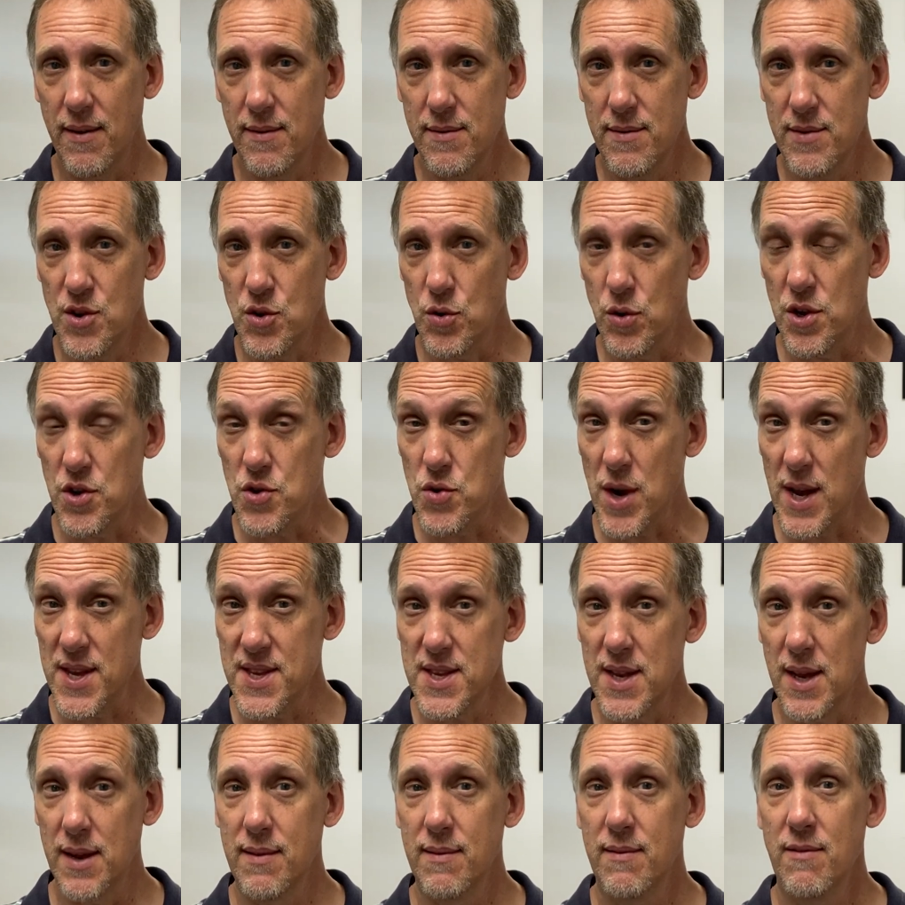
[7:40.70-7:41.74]
to address
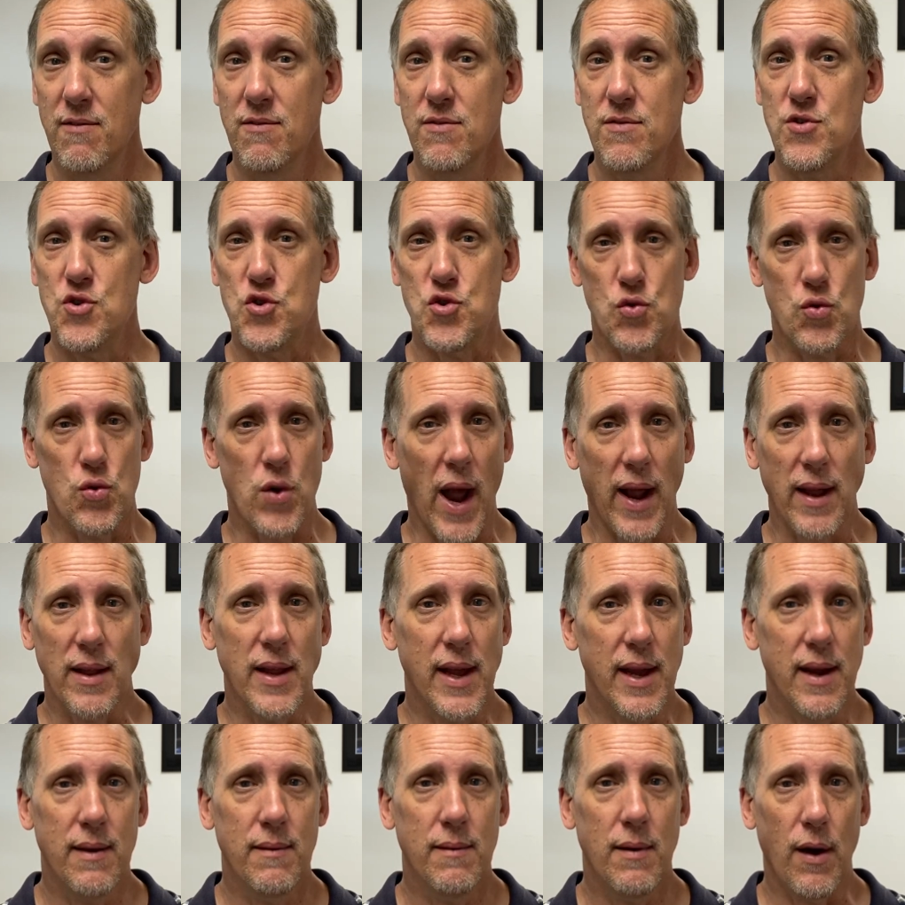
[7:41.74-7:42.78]
it directly,
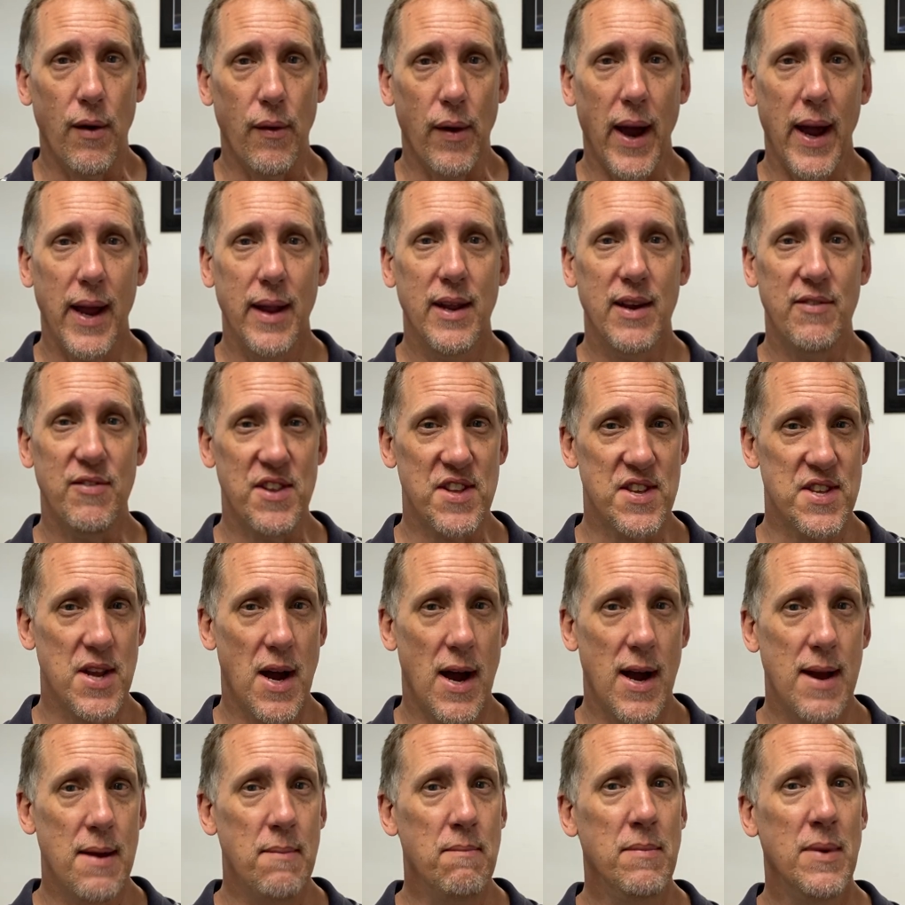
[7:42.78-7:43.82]
all right? If it's
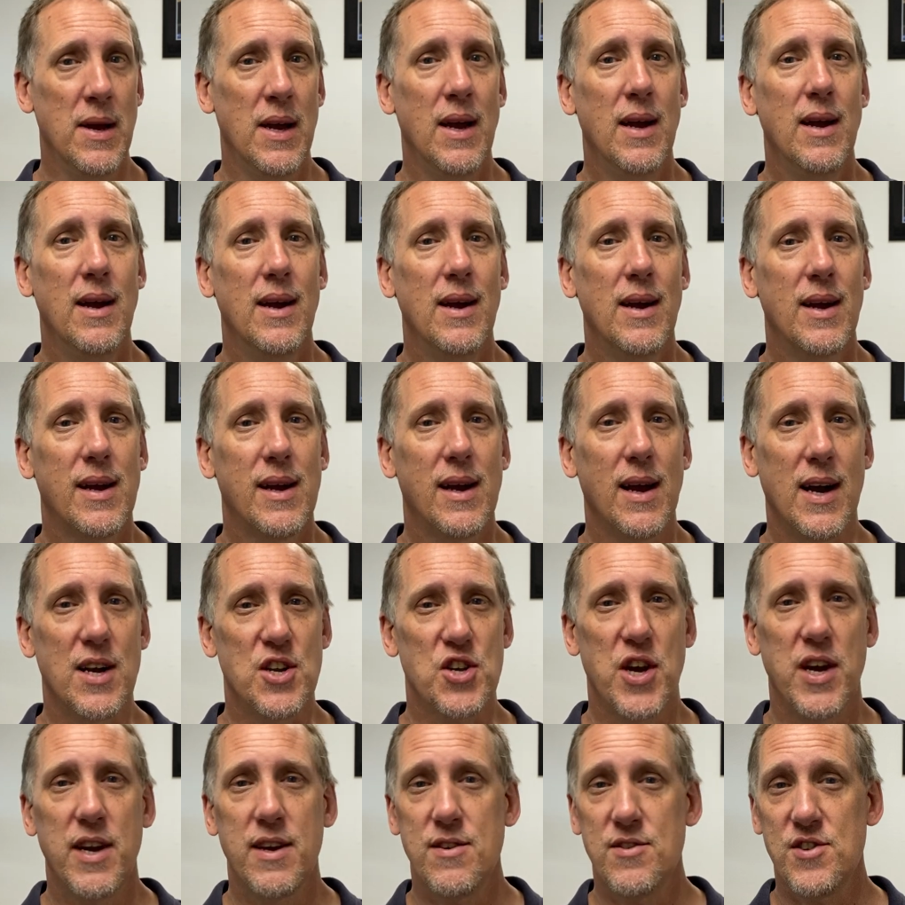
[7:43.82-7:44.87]
time, gosh,
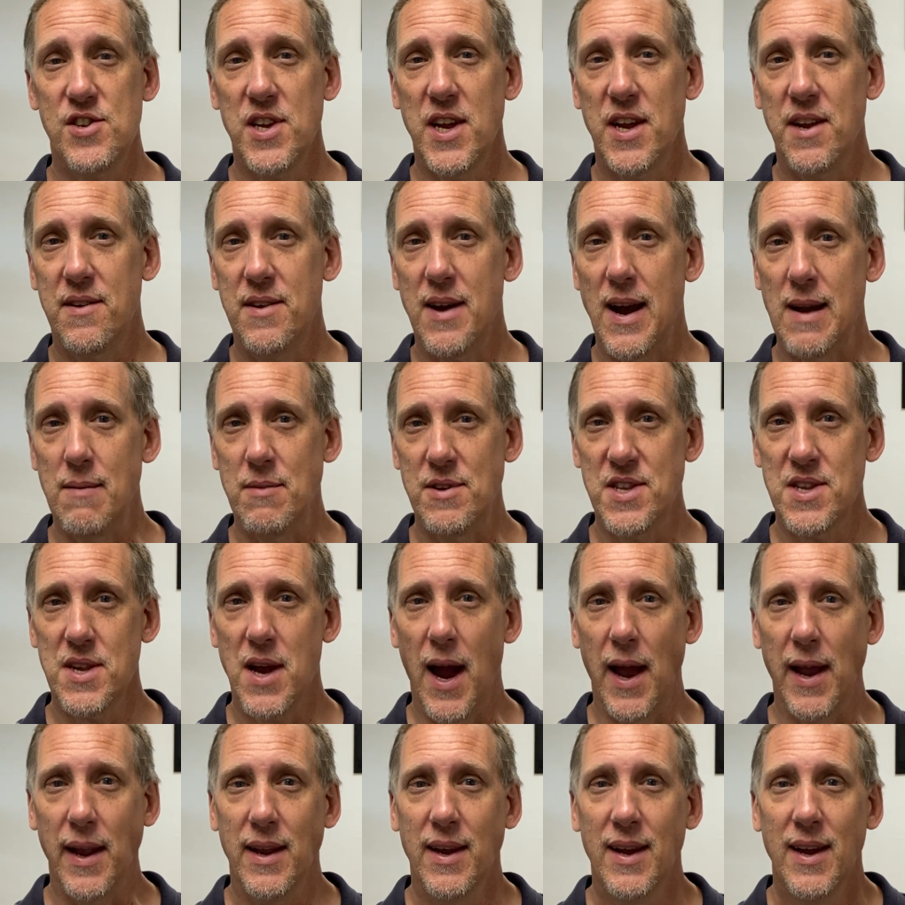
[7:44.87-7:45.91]
I understand time is
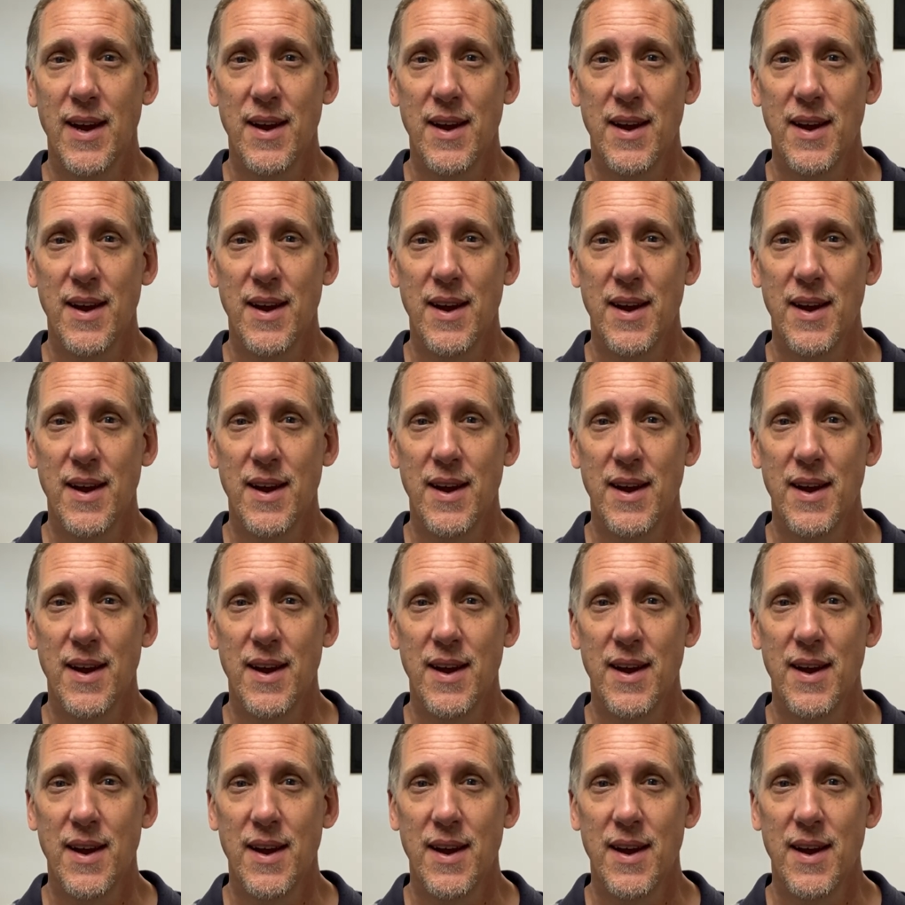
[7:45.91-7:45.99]
tight.